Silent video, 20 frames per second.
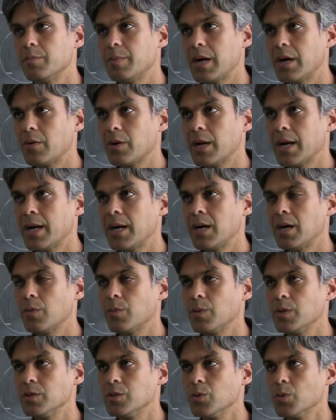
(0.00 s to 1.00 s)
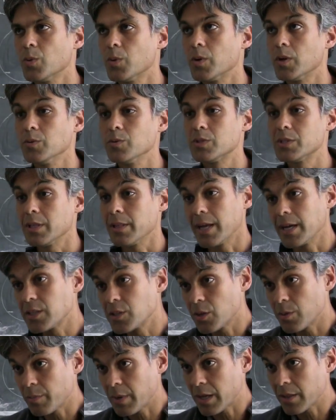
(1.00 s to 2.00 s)
about how we do our own
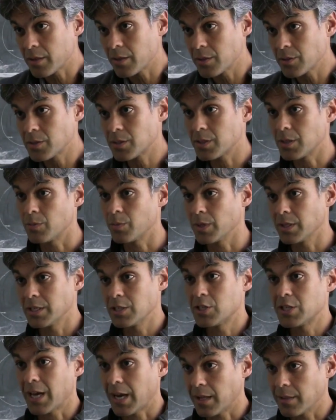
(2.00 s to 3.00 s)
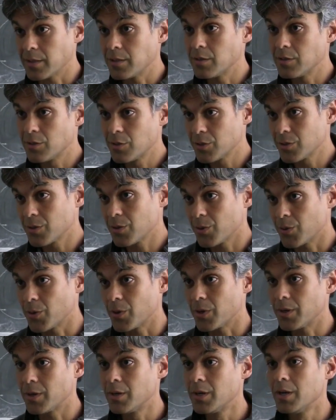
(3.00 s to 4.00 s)
selection methods and really challenge
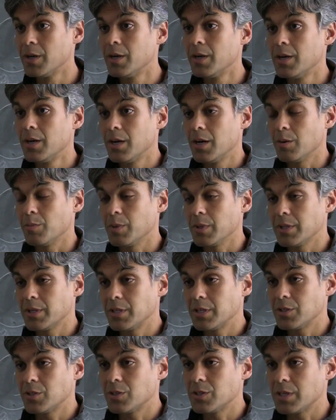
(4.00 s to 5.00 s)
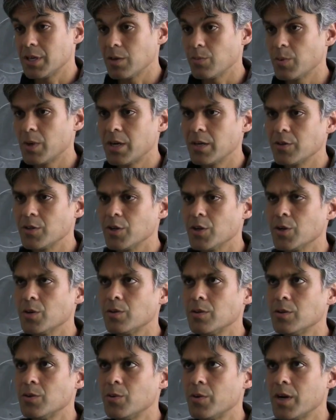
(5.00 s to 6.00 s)
our ability to say, well, you
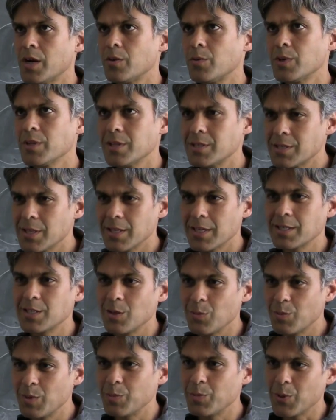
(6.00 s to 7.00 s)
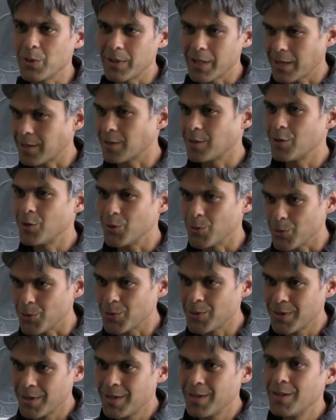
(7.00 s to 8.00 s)
know, you're not really selecting people like
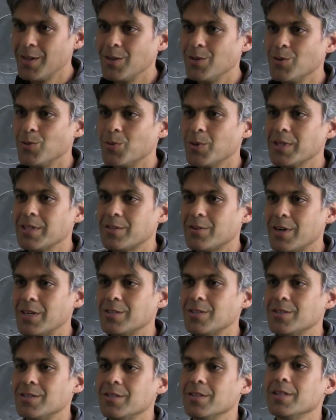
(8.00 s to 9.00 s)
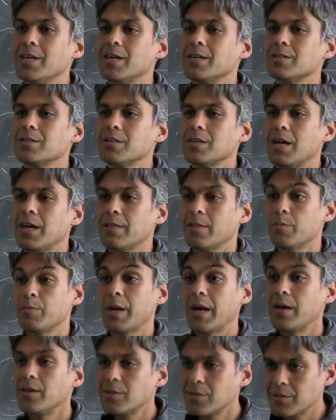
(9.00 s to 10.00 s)
you. You're really trying to select at the
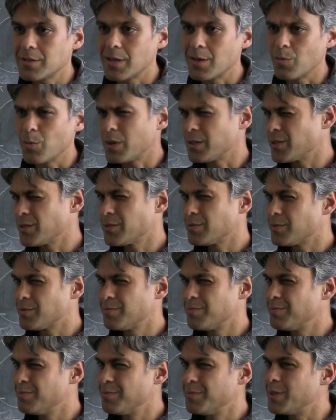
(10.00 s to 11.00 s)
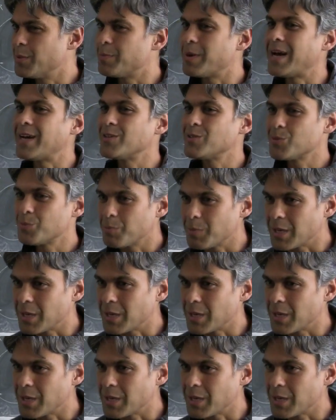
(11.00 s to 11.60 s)
best. And what does the best